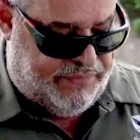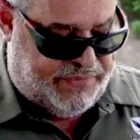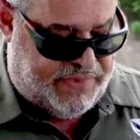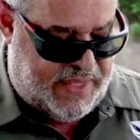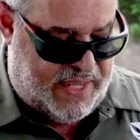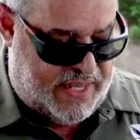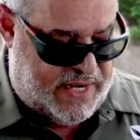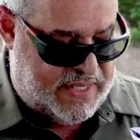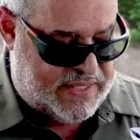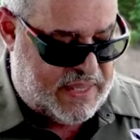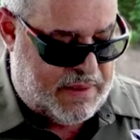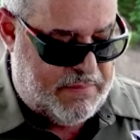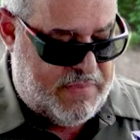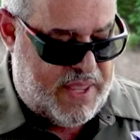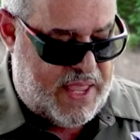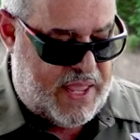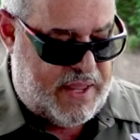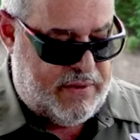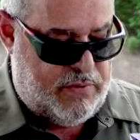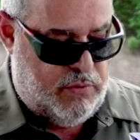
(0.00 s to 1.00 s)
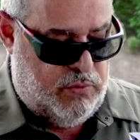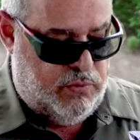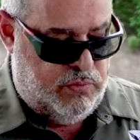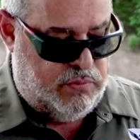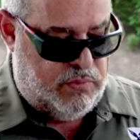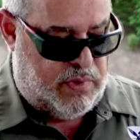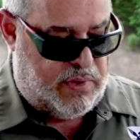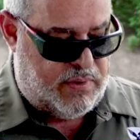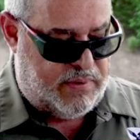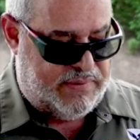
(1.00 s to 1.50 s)
It also has
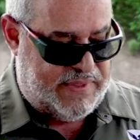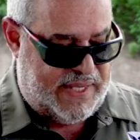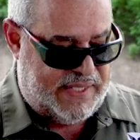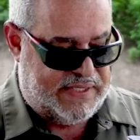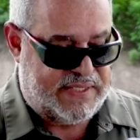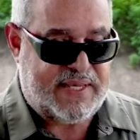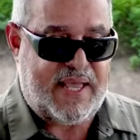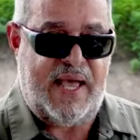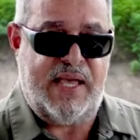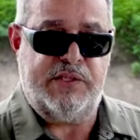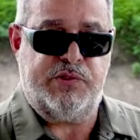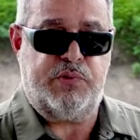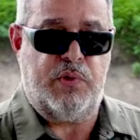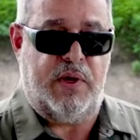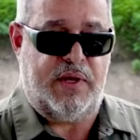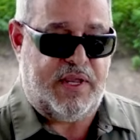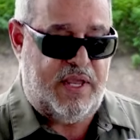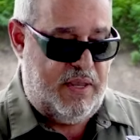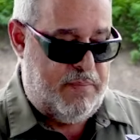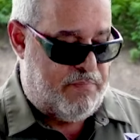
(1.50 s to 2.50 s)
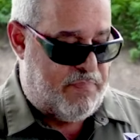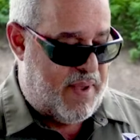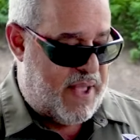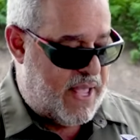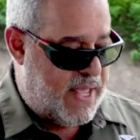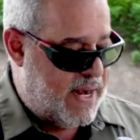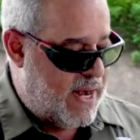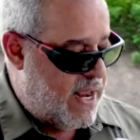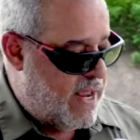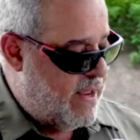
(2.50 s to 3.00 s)
a rest here
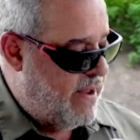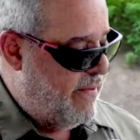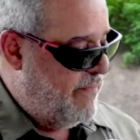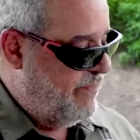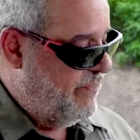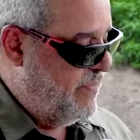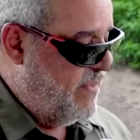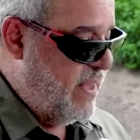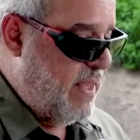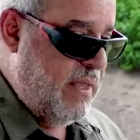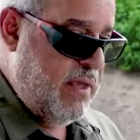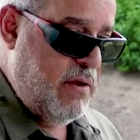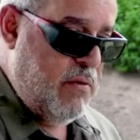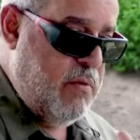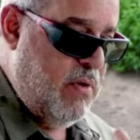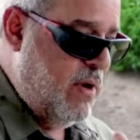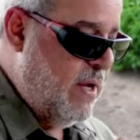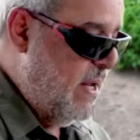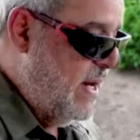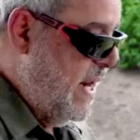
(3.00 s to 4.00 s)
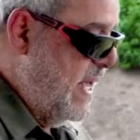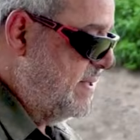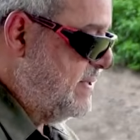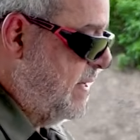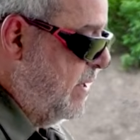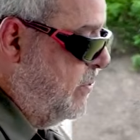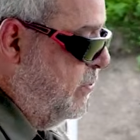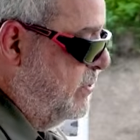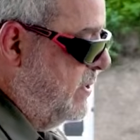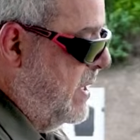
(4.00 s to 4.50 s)
for the
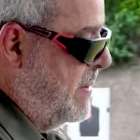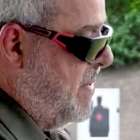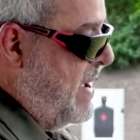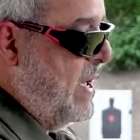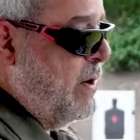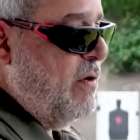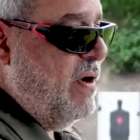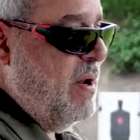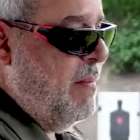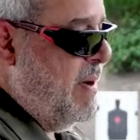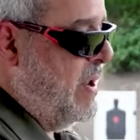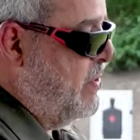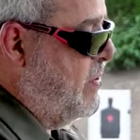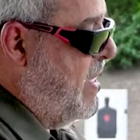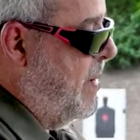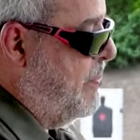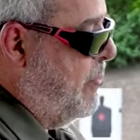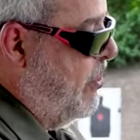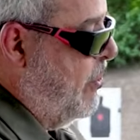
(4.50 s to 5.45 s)
second hand, the support